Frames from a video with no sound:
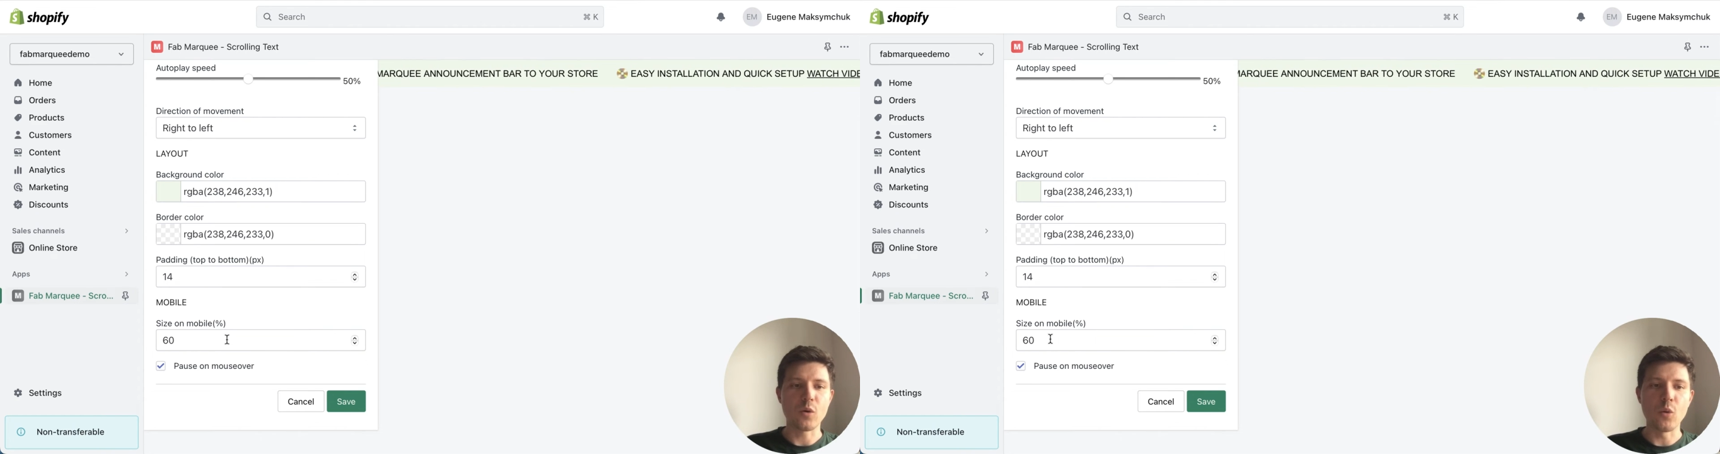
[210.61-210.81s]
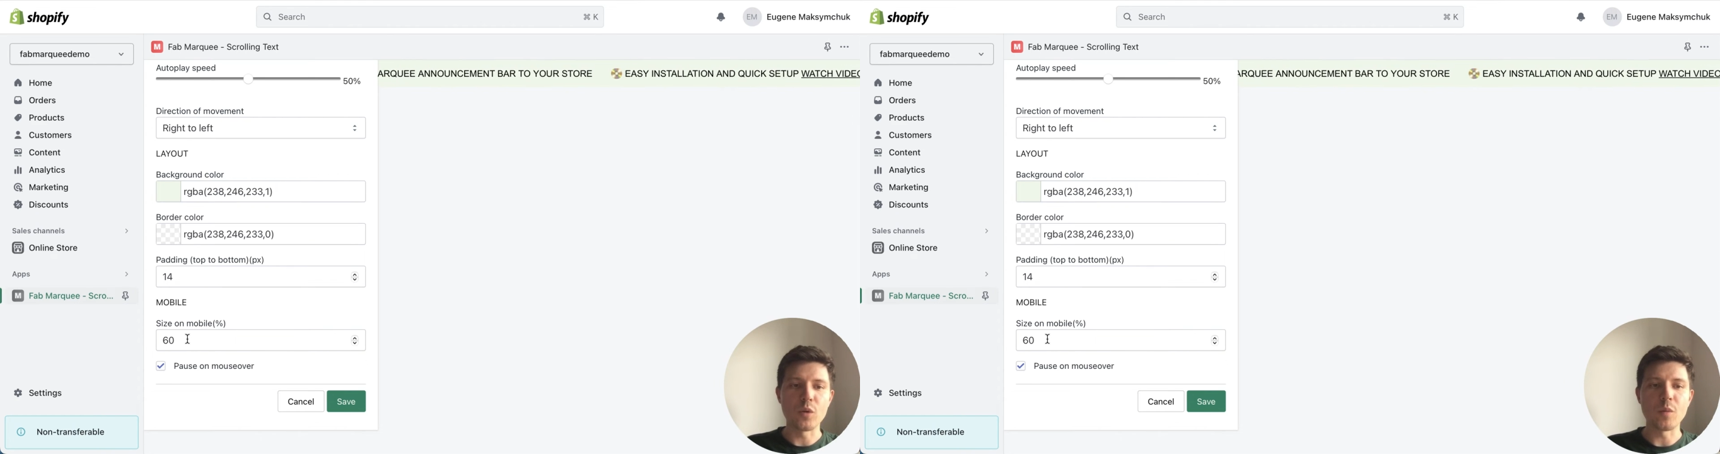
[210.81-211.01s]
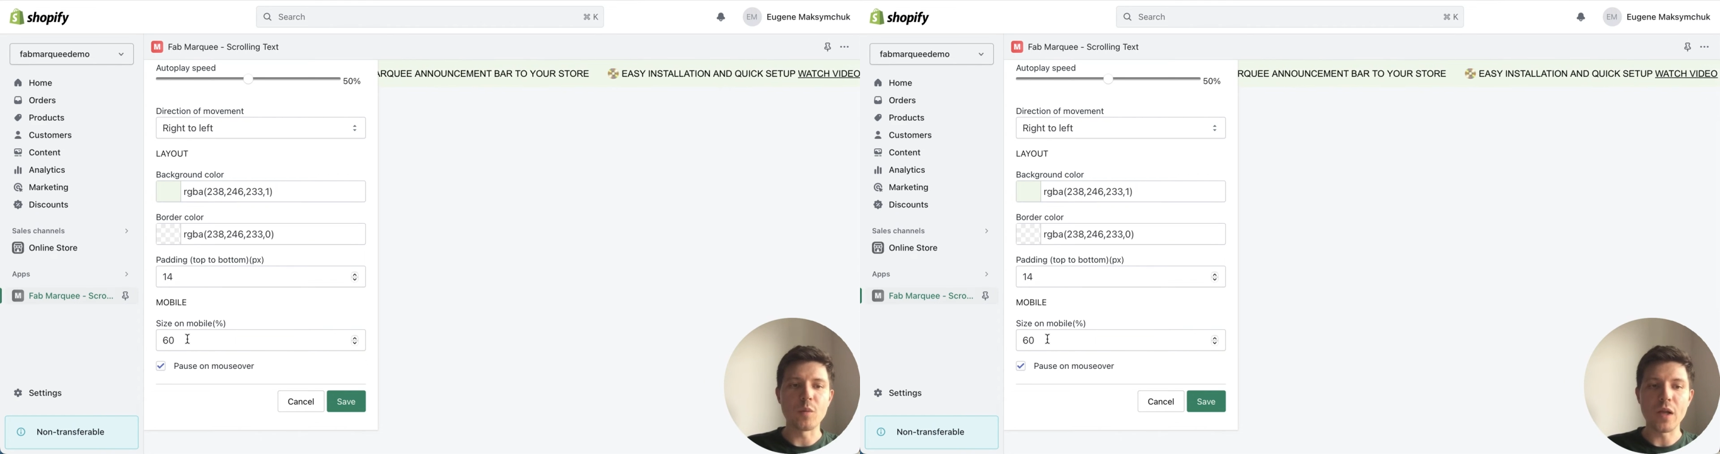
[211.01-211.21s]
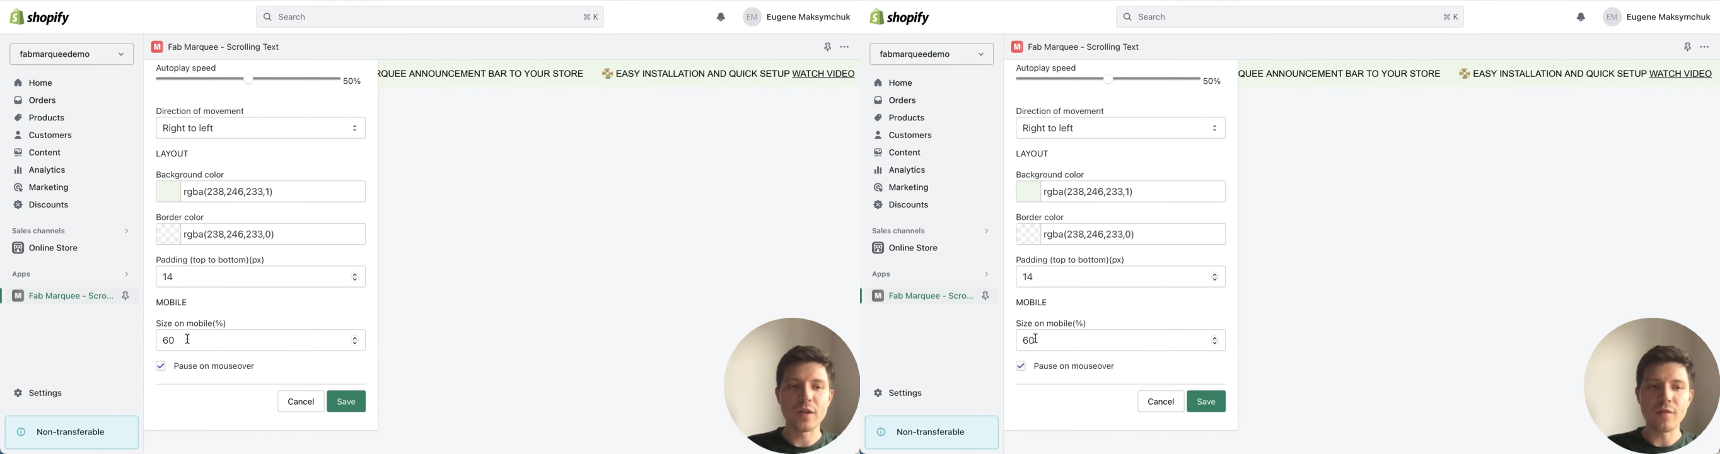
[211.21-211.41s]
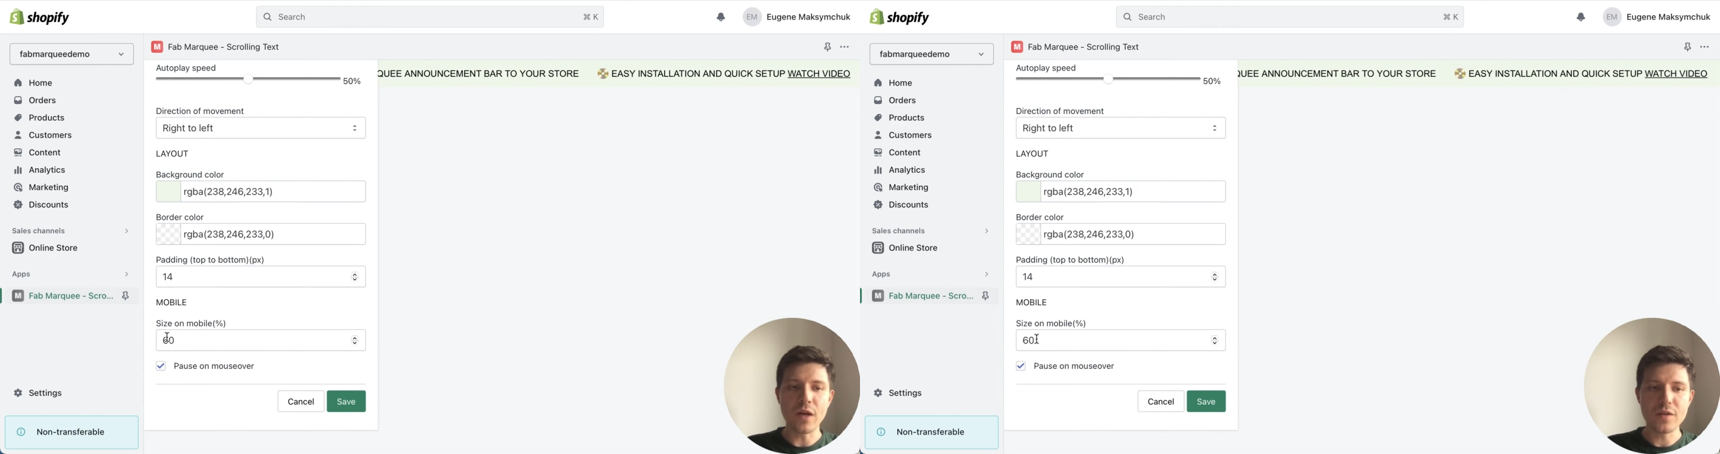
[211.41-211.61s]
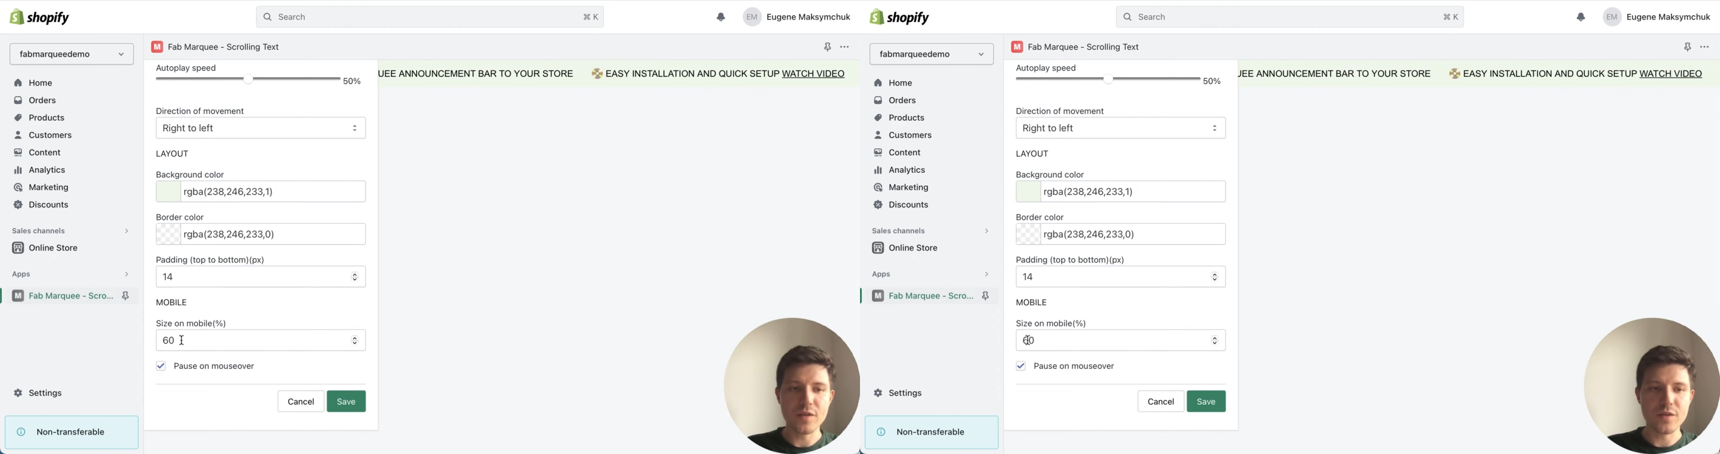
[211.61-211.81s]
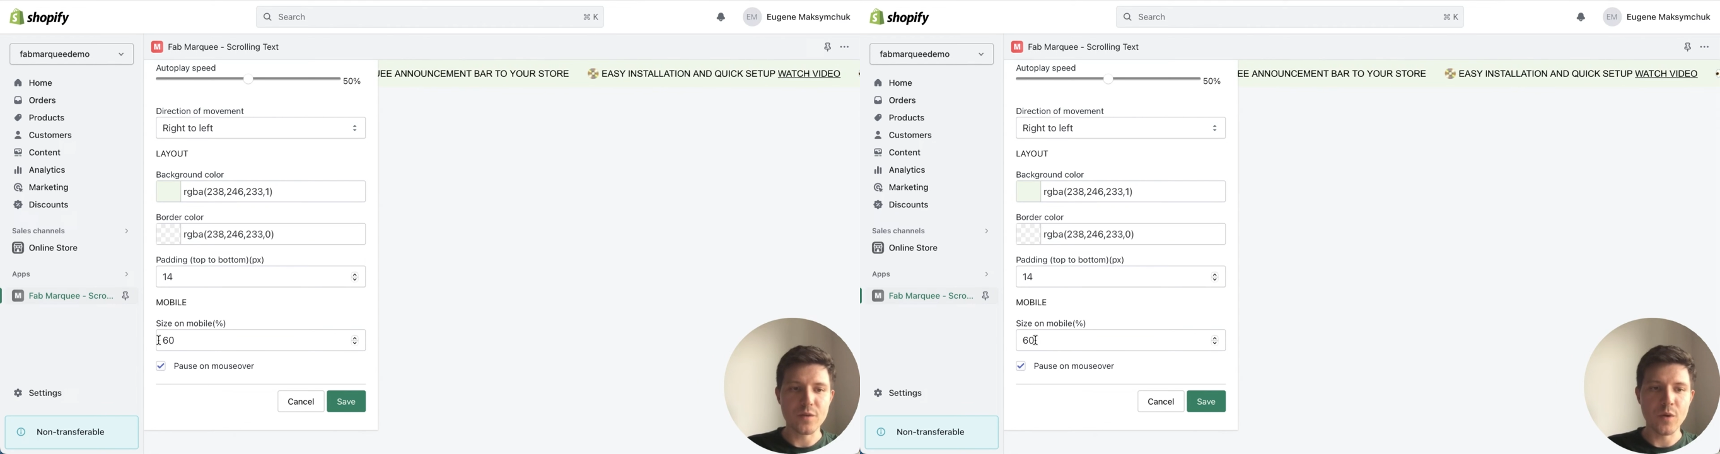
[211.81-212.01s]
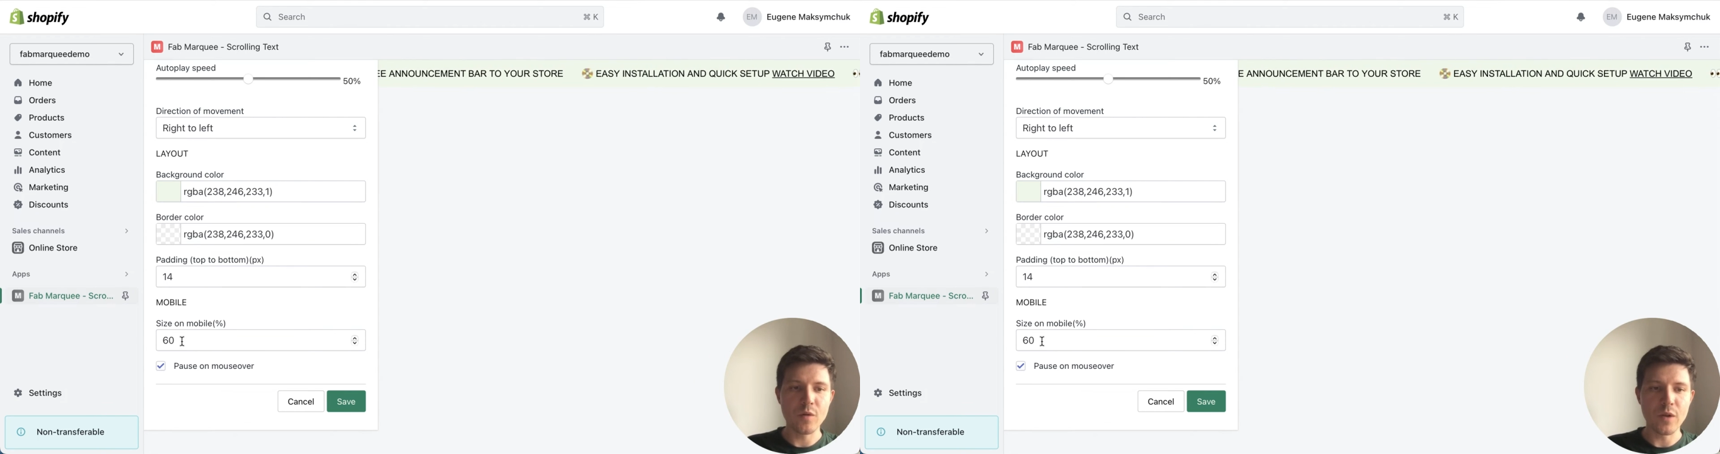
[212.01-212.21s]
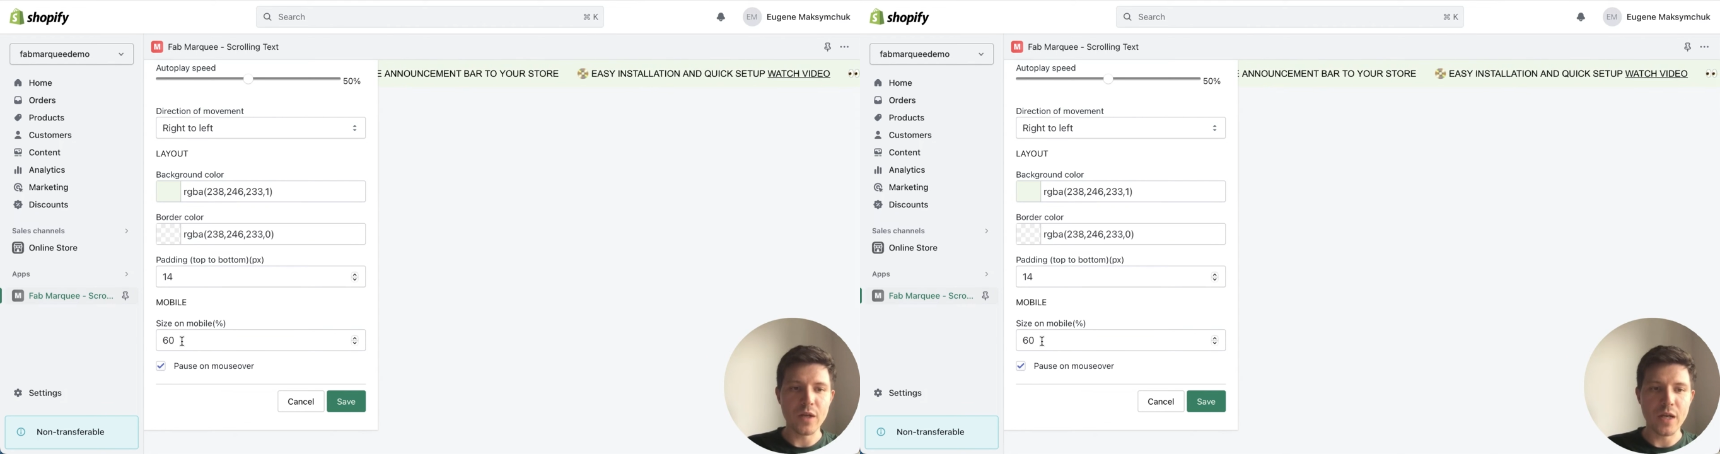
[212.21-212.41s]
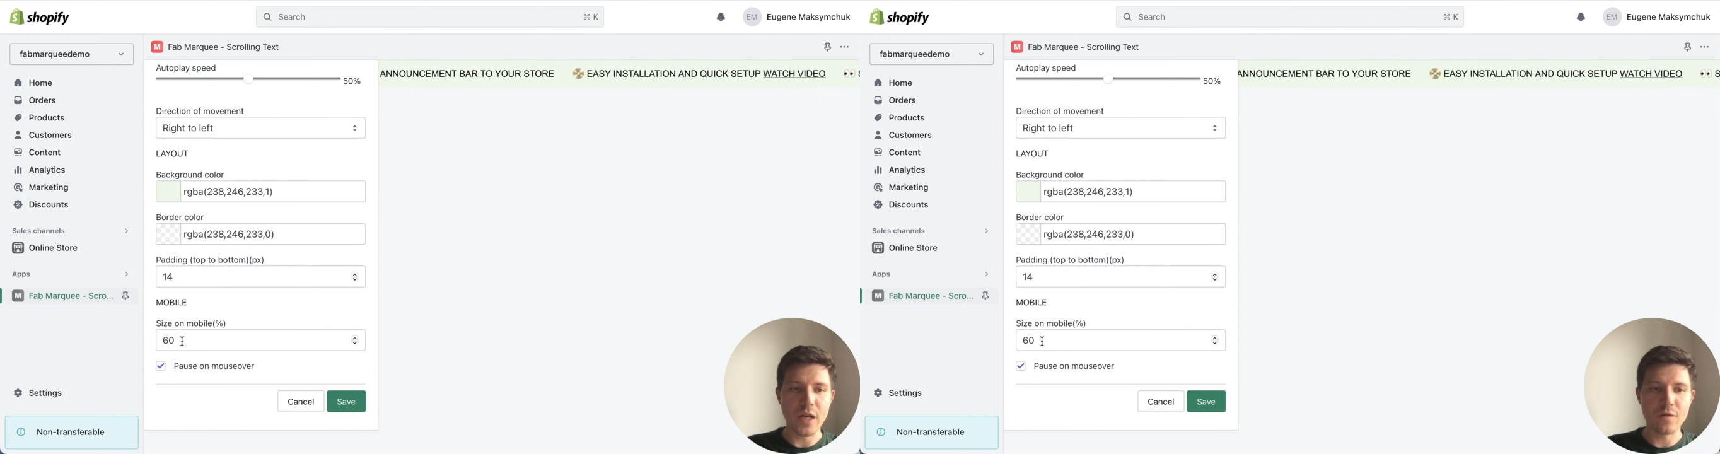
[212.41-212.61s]
on mobile devices we will
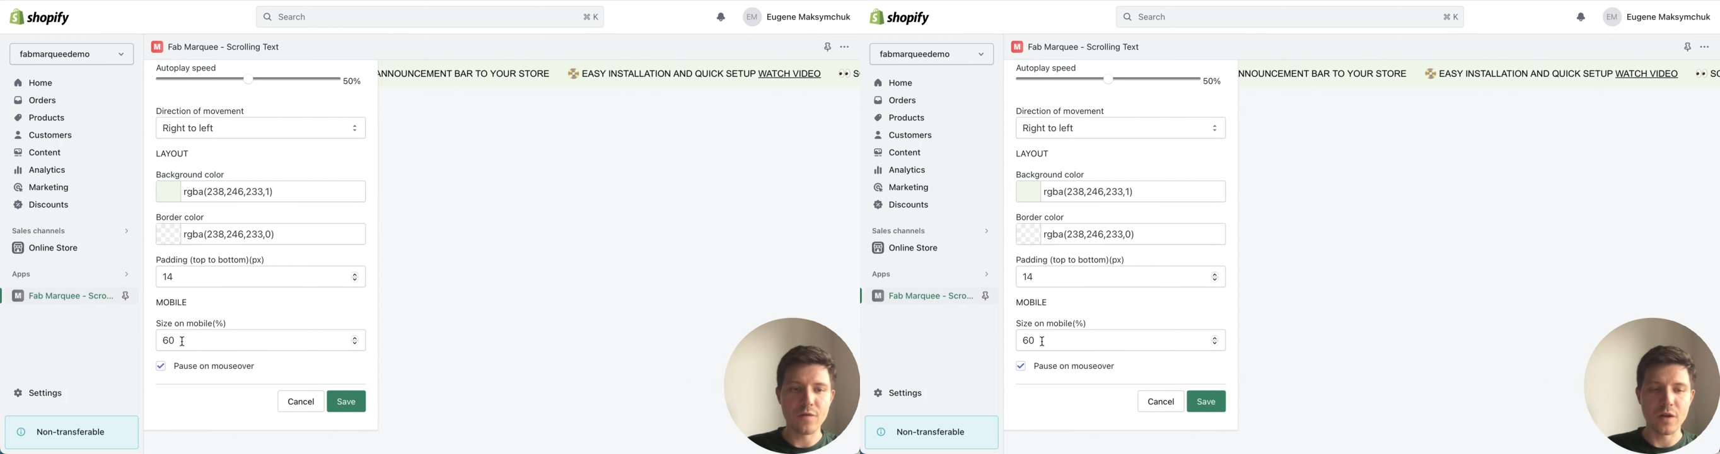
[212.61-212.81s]
have